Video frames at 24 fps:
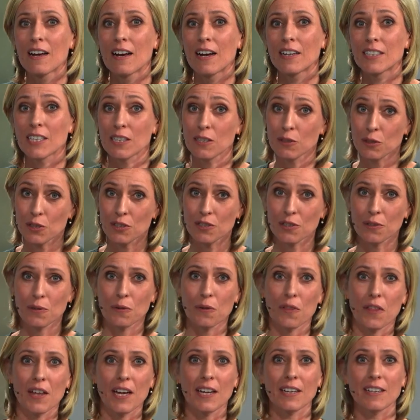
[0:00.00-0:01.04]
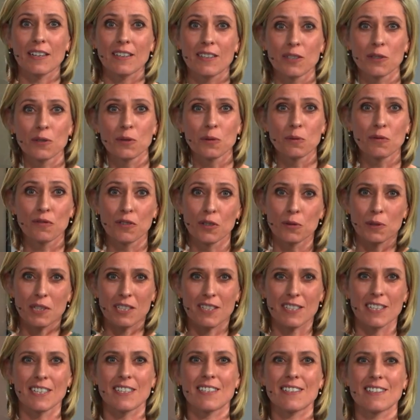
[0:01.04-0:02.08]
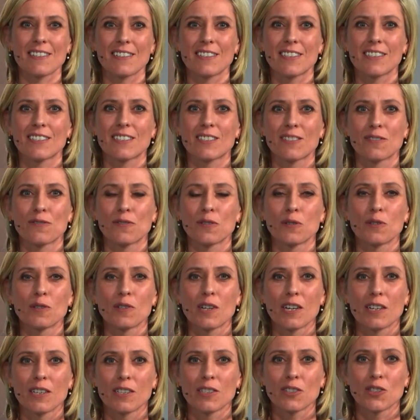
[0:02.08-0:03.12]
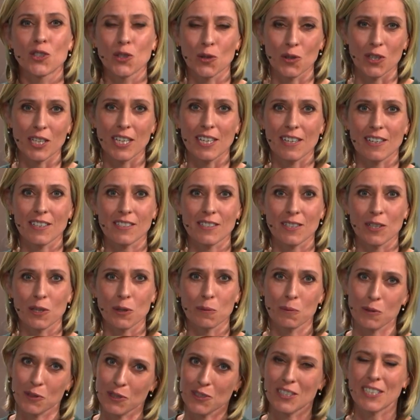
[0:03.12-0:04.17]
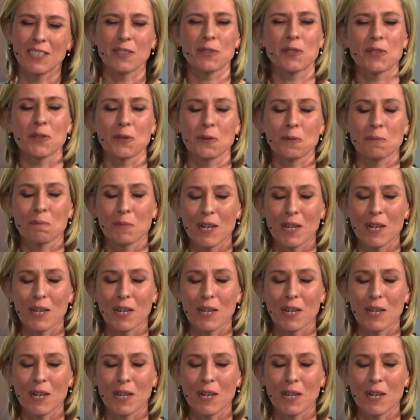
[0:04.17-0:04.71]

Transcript: And I also thank you, viewers, listeners, for uh, joining us. Hope to see you soon.